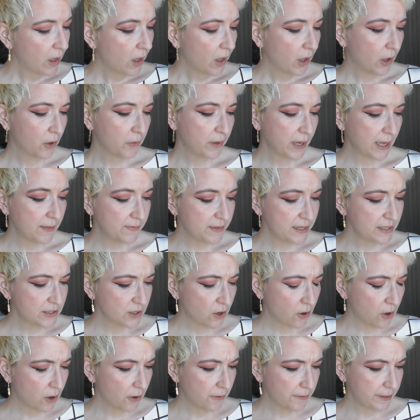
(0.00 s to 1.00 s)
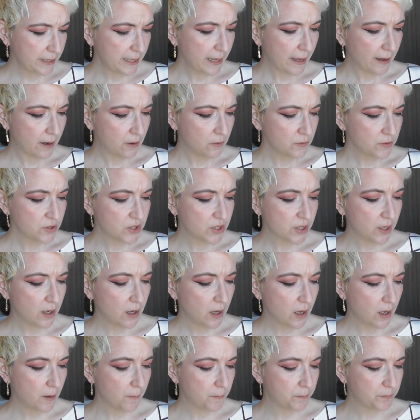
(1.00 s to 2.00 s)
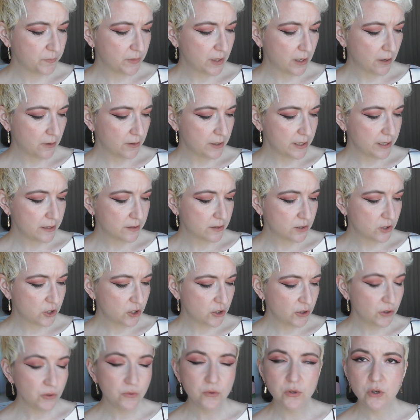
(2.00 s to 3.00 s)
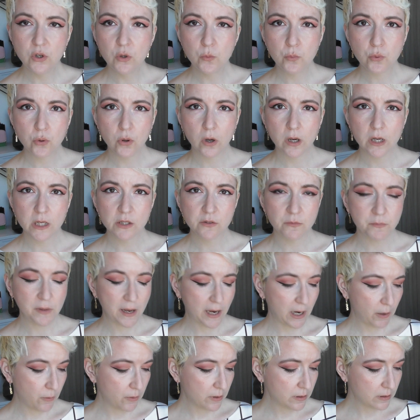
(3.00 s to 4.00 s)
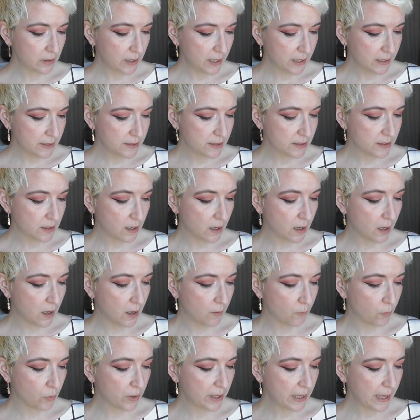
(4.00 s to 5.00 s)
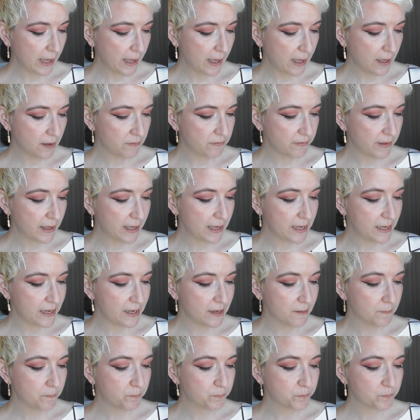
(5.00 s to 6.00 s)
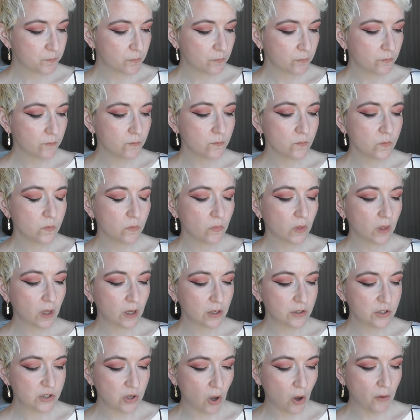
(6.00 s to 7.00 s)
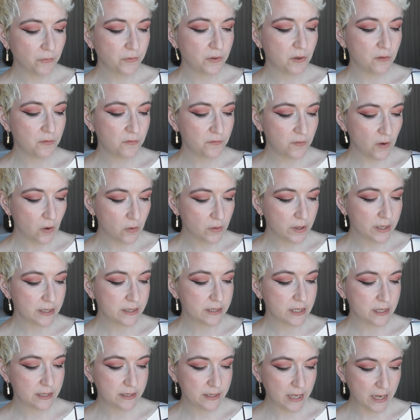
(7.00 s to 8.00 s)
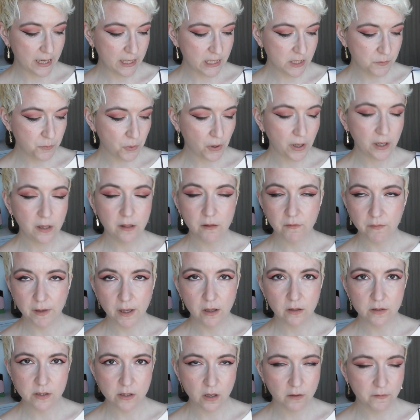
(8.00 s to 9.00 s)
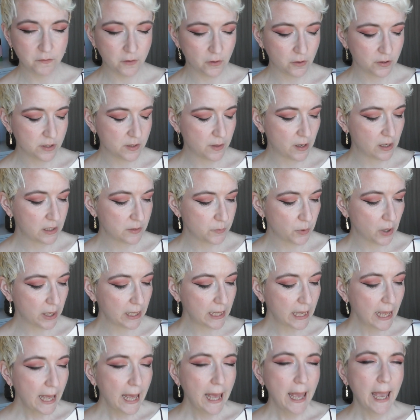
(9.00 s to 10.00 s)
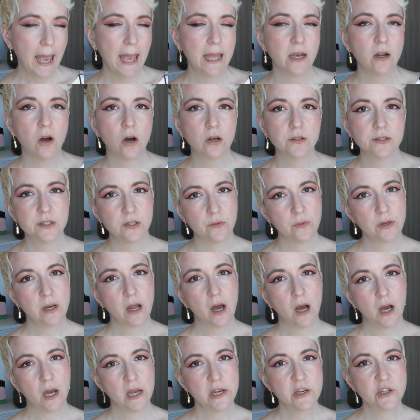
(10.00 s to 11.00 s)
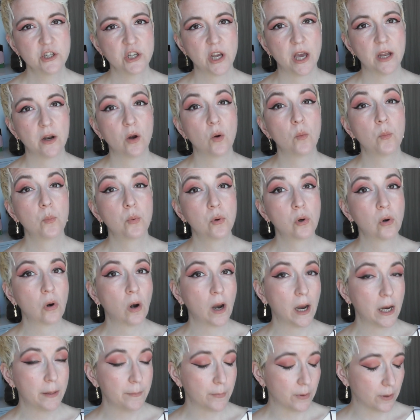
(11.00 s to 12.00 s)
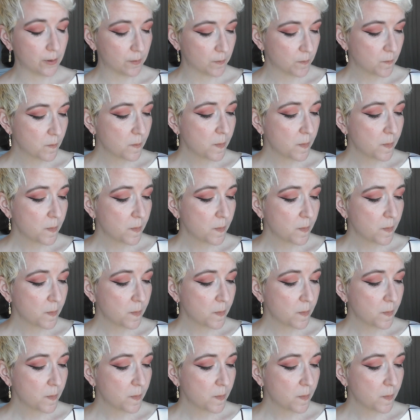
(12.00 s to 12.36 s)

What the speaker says: Okay, these are already out. There is 2 new products from Hourglass. We have a soft focus setting spray, the Veil soft focus setting spray, and also an eyeshadow primer.